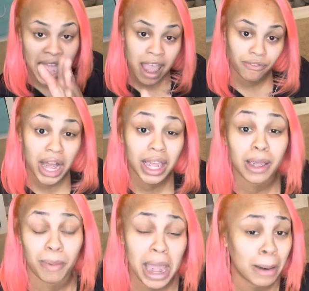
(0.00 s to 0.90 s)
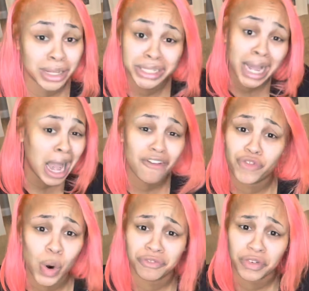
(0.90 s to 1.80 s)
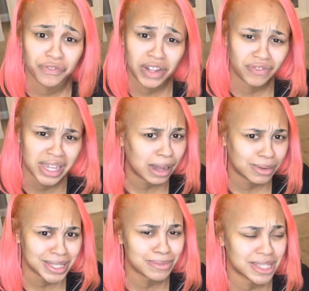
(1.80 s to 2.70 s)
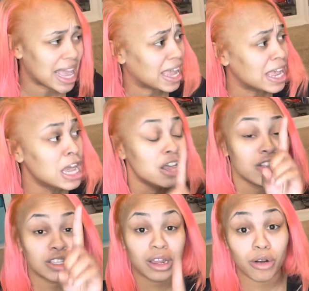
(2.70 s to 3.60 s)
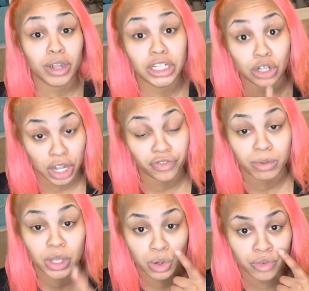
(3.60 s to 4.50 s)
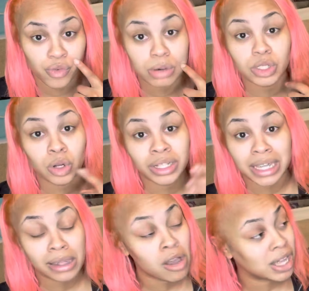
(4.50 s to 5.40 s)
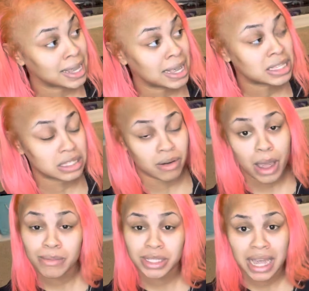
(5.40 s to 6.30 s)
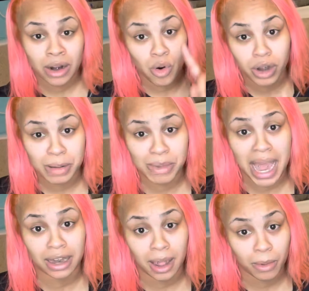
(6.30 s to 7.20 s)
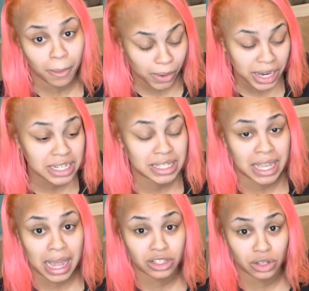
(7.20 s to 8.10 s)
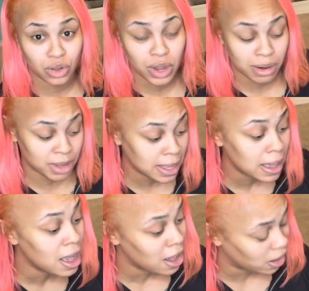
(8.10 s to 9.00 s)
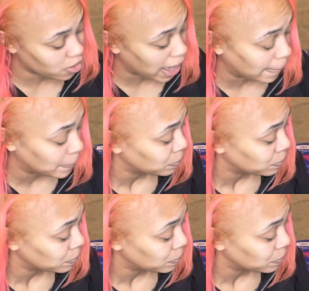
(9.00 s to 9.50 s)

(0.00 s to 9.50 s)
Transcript: 8 fucking pair, bitch. I got 4 for $50. I was upset. So don't get y'all from the uniform store. Take y'all's asses on Amazon and order them goddamn compression socks. Do you hear me? Okay.